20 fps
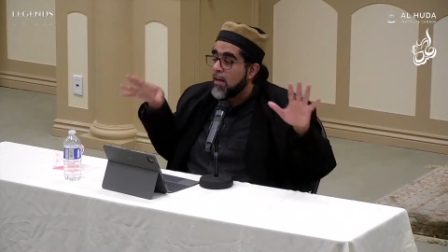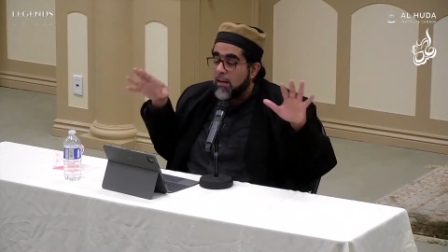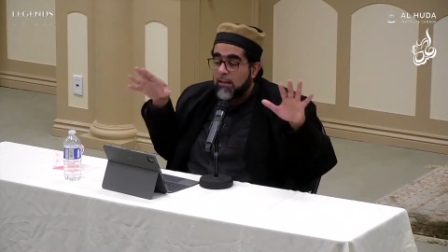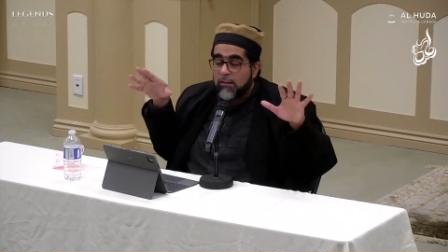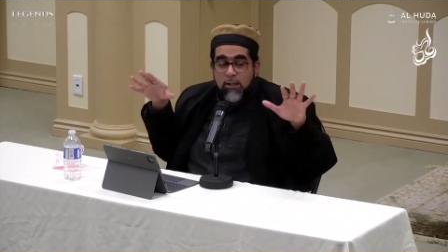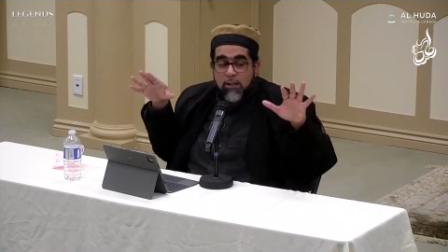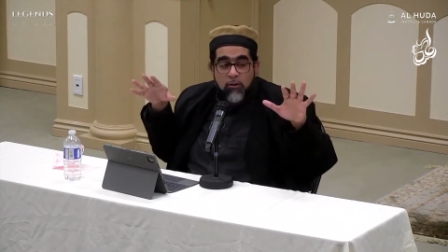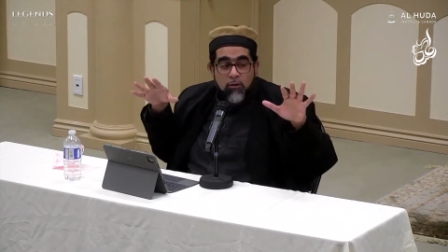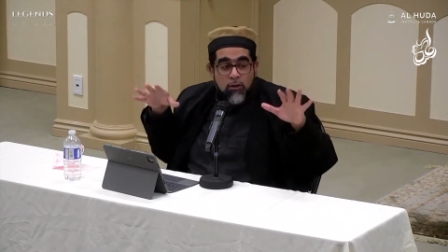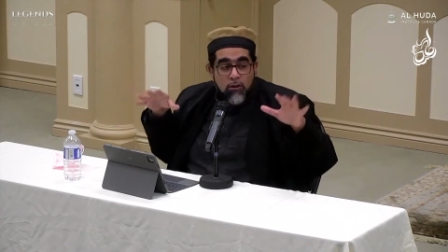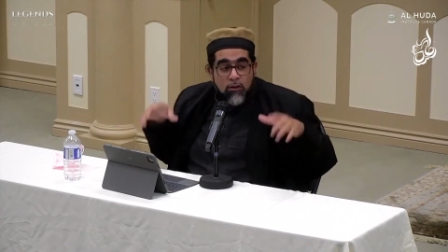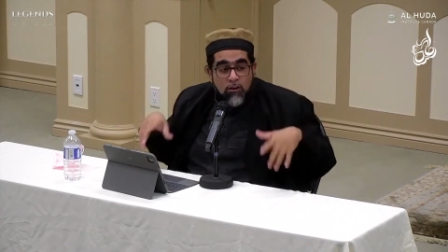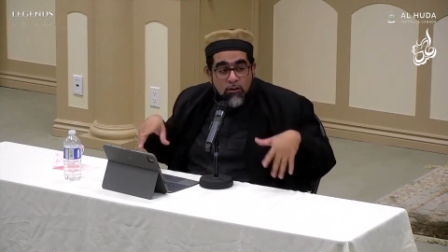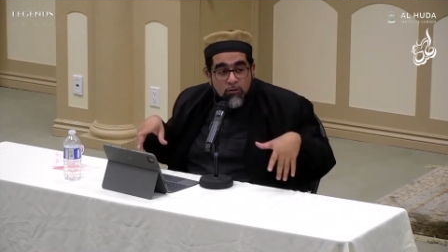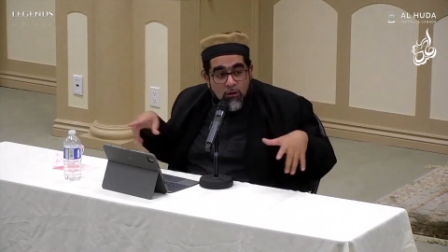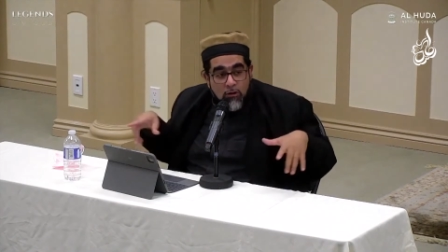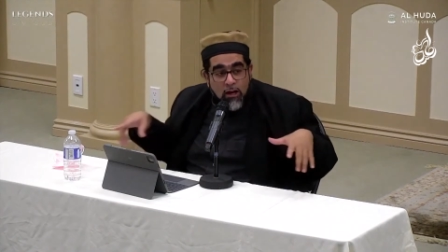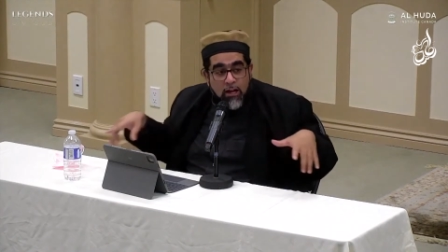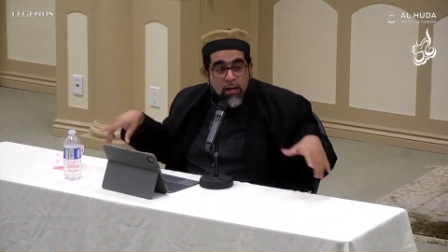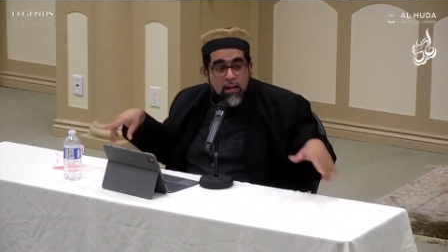they were
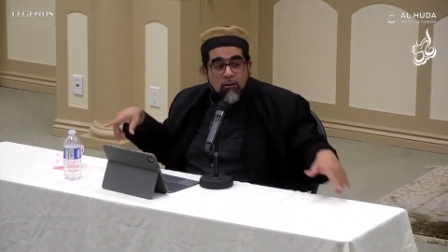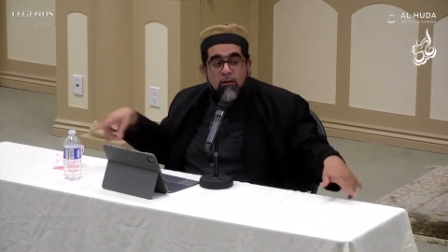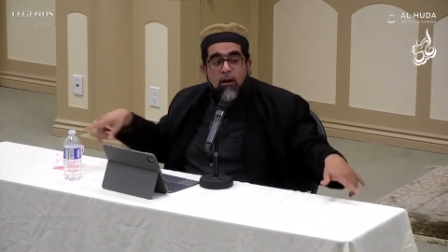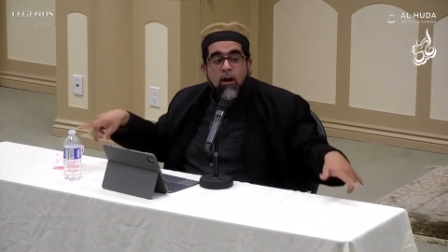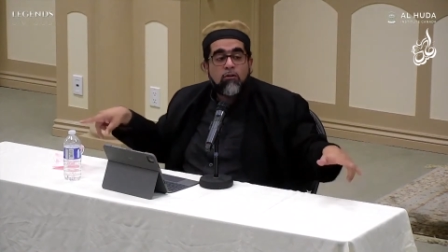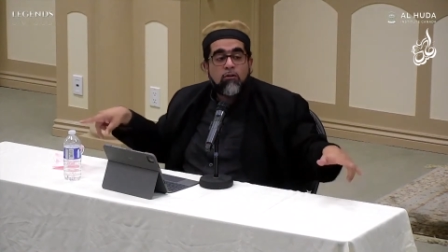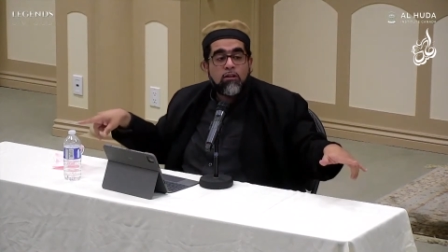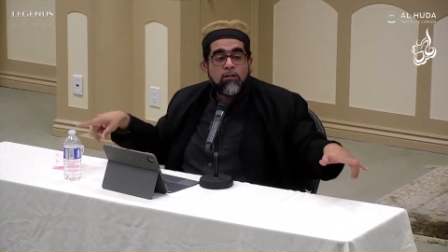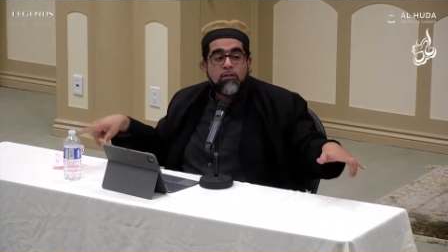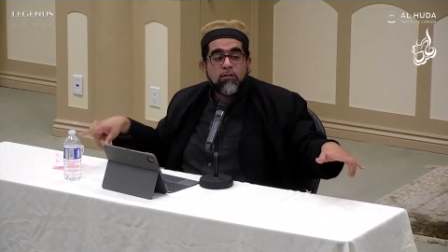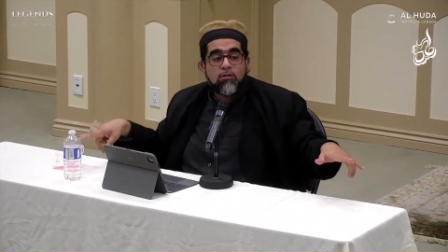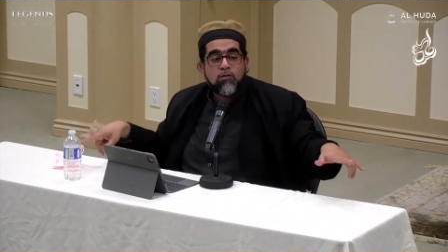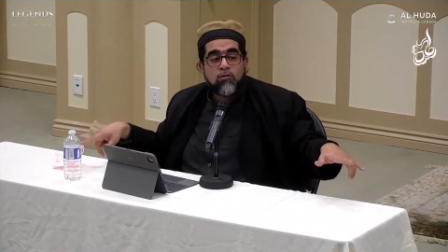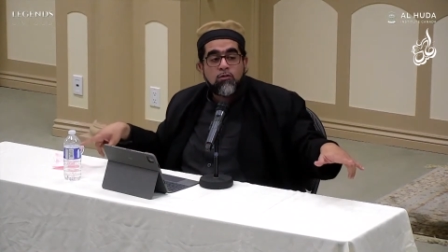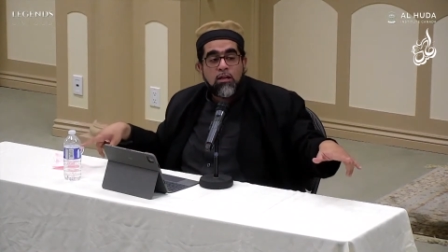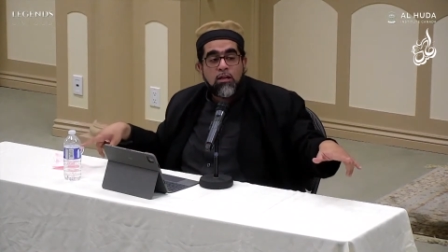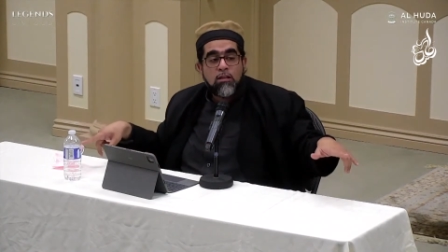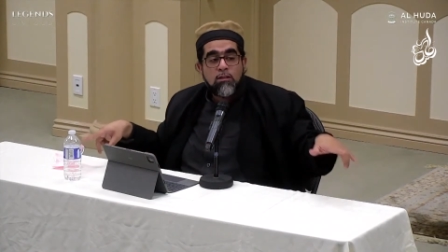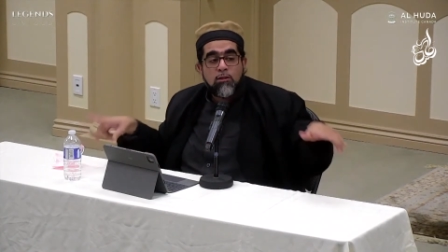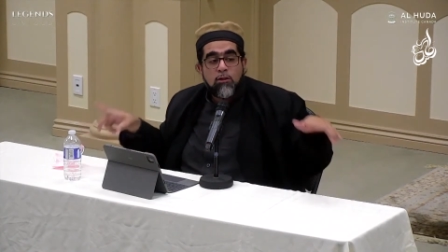running around in the
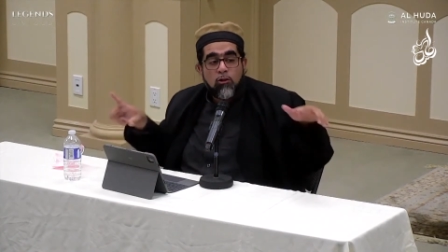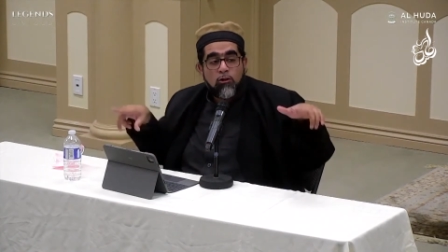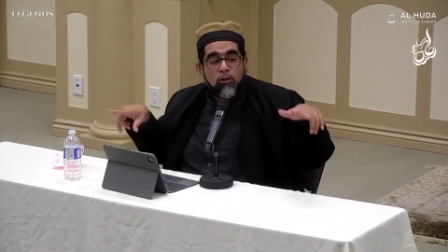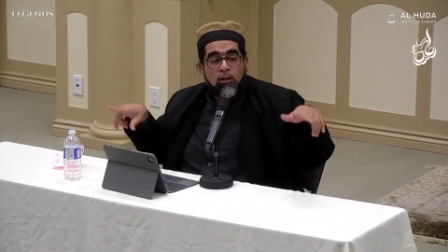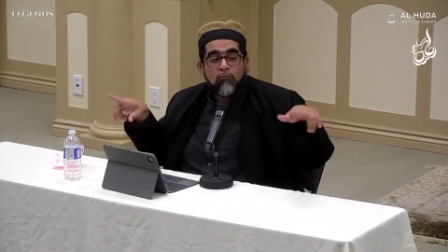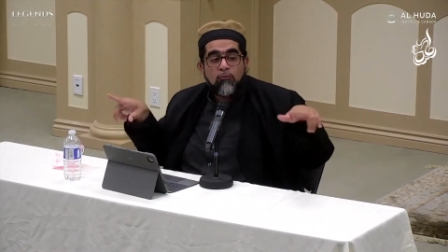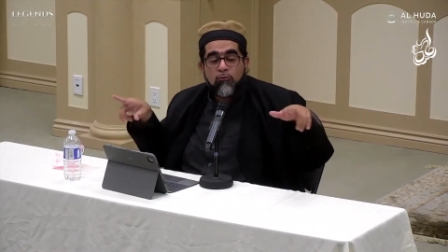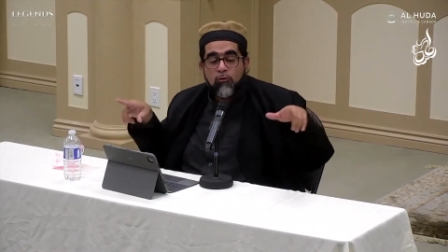streets looking